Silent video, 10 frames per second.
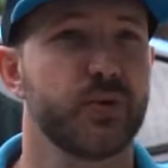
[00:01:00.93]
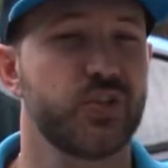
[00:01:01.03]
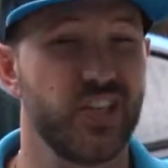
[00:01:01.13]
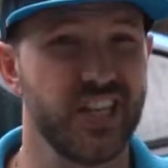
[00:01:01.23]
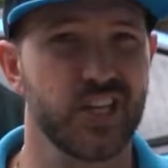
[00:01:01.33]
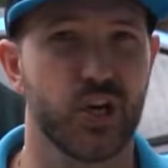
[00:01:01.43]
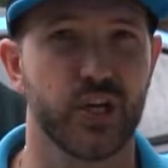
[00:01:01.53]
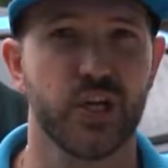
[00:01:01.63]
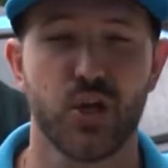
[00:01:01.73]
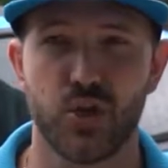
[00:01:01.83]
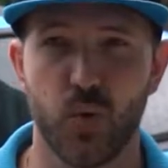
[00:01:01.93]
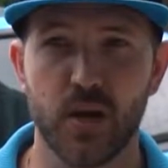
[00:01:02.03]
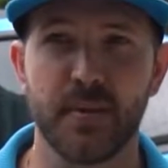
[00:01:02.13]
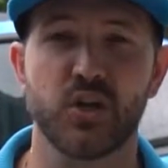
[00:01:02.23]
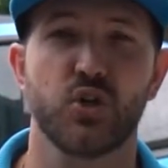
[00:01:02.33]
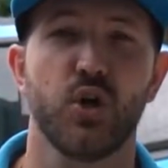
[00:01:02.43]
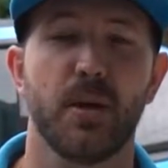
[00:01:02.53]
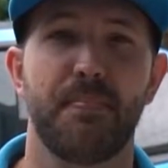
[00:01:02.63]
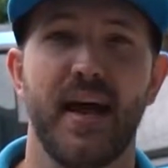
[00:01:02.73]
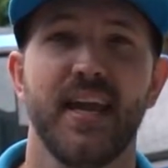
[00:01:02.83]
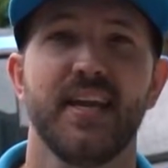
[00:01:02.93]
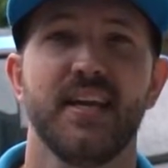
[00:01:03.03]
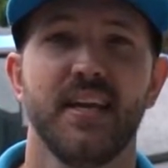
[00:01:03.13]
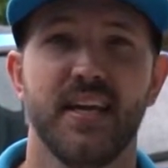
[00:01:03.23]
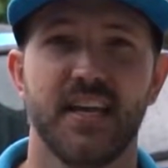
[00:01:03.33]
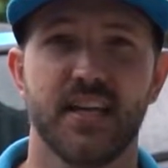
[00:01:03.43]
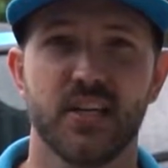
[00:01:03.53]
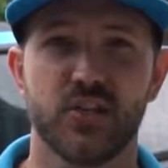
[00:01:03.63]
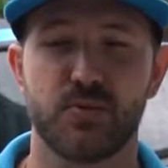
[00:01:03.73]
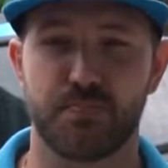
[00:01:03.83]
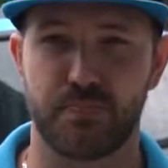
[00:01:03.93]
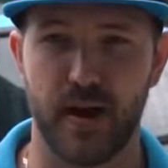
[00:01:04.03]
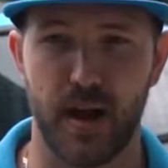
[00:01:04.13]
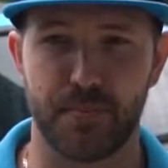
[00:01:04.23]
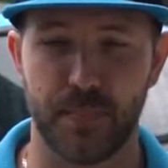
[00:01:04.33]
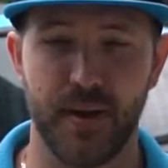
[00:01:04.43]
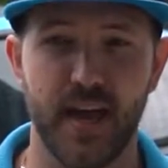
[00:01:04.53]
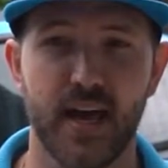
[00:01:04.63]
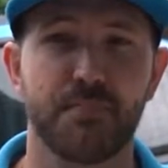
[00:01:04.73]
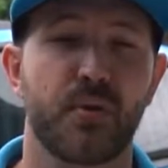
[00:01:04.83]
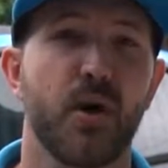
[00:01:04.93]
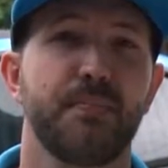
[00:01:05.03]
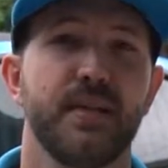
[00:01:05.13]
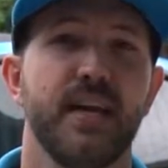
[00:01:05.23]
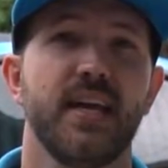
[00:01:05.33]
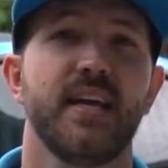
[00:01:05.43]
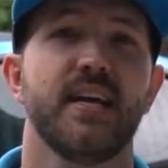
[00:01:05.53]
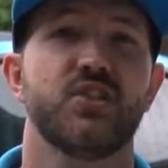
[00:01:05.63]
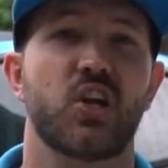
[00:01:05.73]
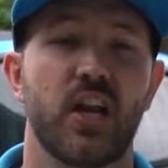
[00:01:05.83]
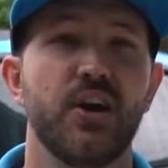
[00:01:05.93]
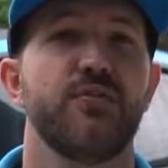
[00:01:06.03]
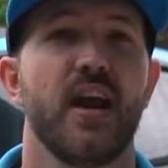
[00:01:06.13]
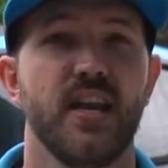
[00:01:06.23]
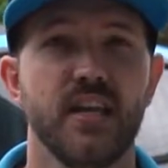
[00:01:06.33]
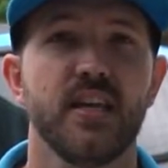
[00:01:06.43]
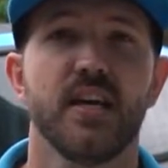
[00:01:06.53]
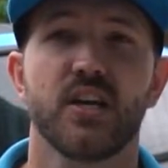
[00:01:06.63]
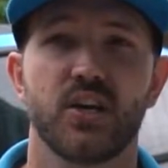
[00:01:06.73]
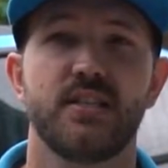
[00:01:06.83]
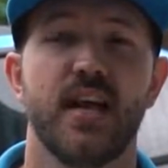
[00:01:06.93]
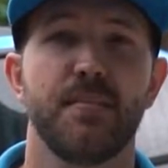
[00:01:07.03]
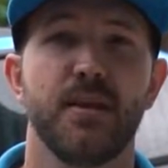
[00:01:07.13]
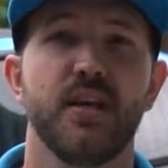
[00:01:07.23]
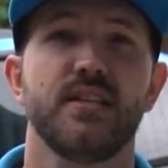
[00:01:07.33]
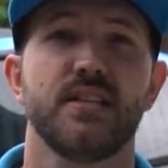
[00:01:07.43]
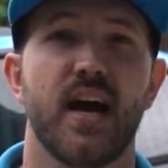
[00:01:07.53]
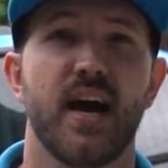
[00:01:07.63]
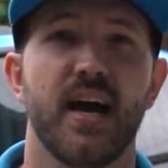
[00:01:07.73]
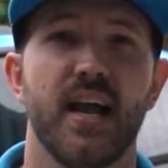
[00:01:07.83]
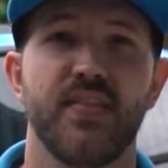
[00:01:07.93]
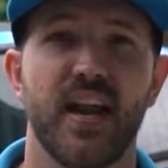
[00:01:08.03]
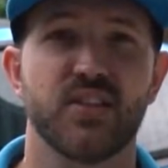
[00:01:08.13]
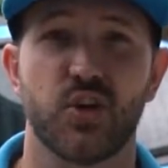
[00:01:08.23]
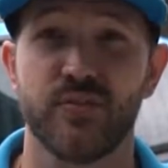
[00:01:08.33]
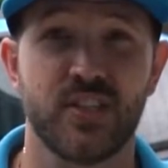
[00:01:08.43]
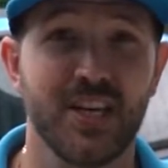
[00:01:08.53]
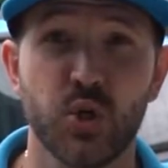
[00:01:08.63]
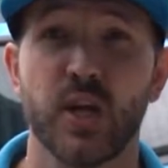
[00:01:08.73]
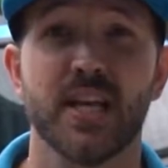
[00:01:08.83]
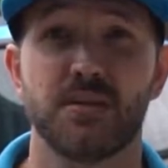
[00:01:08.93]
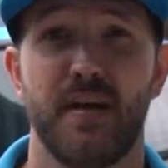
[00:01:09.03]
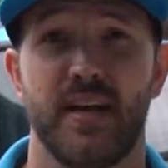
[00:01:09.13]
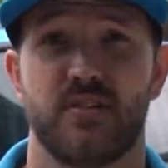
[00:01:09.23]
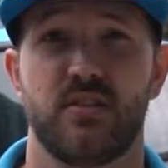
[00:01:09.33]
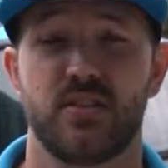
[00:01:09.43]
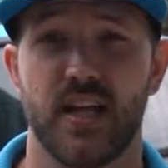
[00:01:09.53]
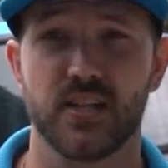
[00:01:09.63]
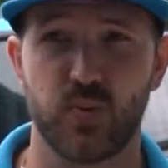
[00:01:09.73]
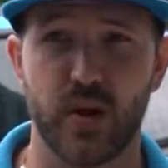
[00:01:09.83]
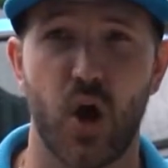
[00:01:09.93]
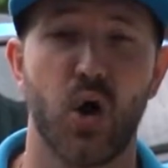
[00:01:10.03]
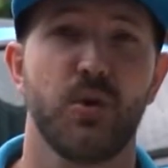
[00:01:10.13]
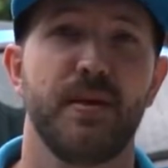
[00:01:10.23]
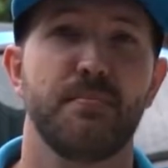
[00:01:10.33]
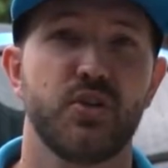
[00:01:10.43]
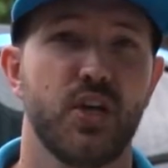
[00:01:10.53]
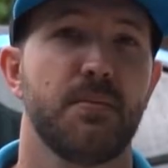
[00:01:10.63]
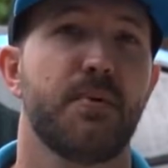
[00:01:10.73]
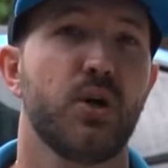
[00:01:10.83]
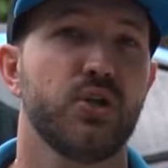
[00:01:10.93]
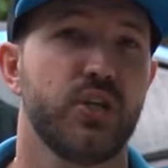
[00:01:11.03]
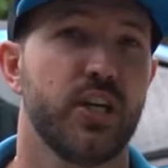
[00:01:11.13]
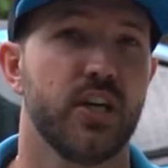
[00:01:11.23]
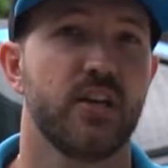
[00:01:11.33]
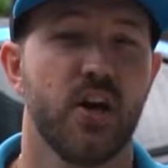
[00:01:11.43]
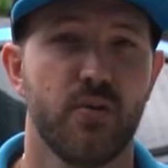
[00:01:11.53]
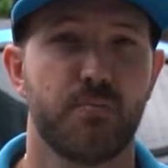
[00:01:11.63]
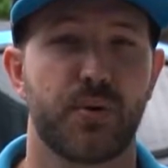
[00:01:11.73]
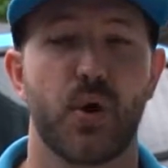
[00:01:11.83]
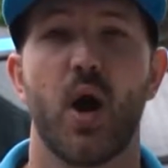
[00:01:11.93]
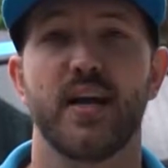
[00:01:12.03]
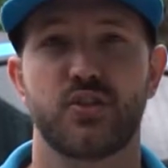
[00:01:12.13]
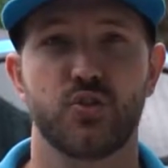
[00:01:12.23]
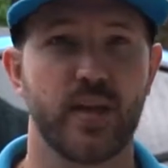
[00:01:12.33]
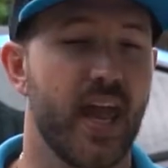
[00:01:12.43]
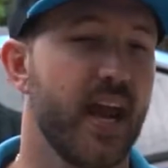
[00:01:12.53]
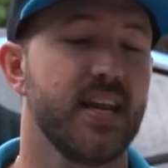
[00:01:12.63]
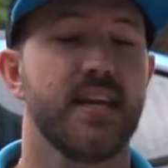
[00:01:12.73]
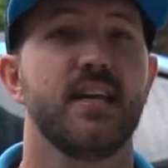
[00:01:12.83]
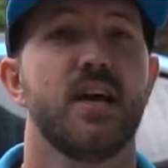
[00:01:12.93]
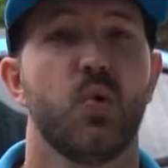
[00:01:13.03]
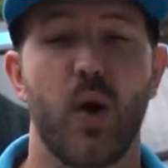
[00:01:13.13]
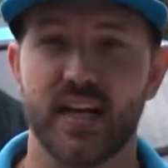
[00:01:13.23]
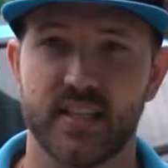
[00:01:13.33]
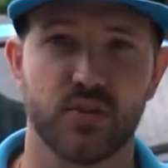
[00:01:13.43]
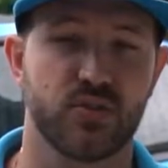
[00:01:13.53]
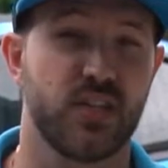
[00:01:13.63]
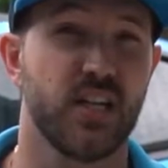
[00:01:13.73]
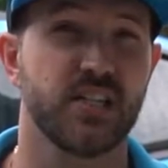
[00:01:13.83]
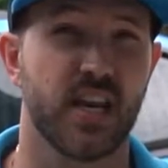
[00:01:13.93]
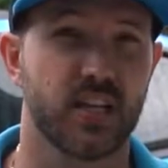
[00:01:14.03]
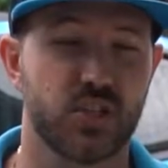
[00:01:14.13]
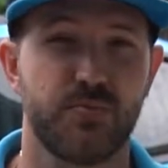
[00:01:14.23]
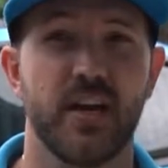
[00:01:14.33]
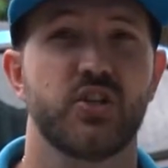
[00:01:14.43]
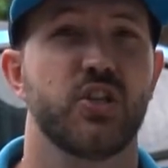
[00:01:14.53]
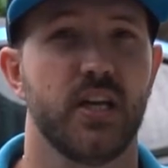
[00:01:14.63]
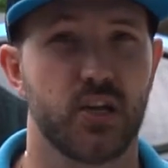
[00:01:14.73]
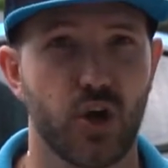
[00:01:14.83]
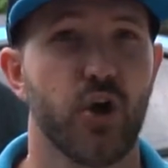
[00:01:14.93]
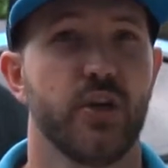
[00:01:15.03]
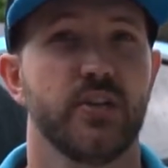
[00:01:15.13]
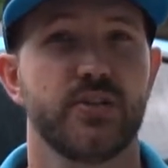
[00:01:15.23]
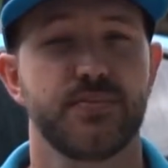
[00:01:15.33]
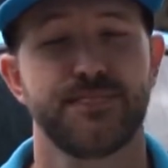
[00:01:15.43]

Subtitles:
a sealant on it, you want to make sure the paint is prepared properly, it's clear of any contaminants, and that it's obviously looking its best. So that's when I would be machine polishing it prior to doing any waxing or sealants, and especially coatings.